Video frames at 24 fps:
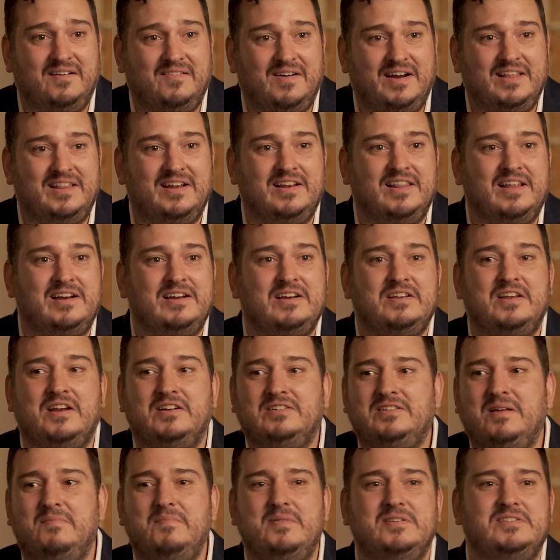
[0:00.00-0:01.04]
Right? Yeah. There's
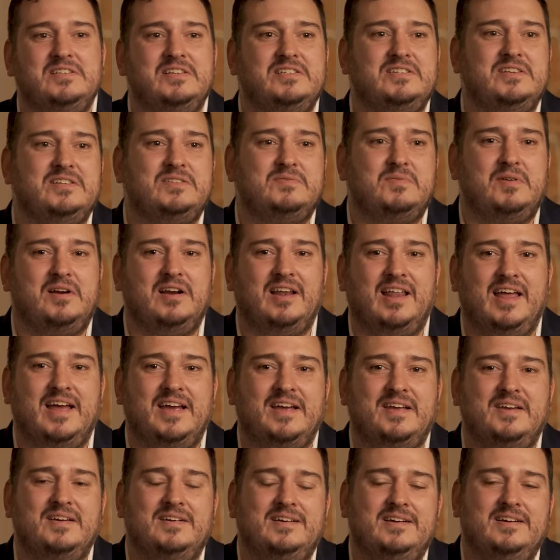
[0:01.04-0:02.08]
some businesses where you're
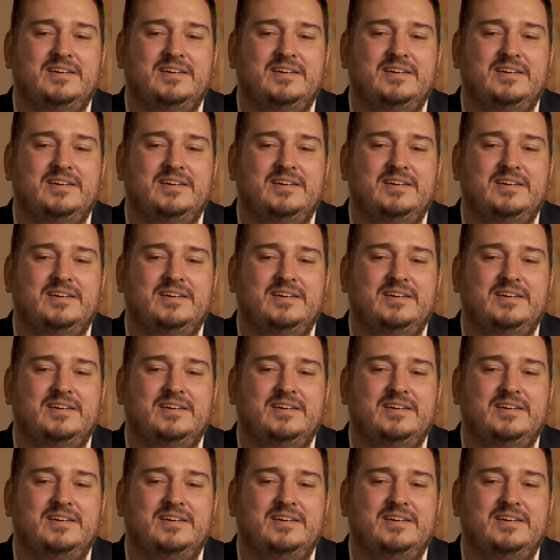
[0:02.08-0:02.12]
like,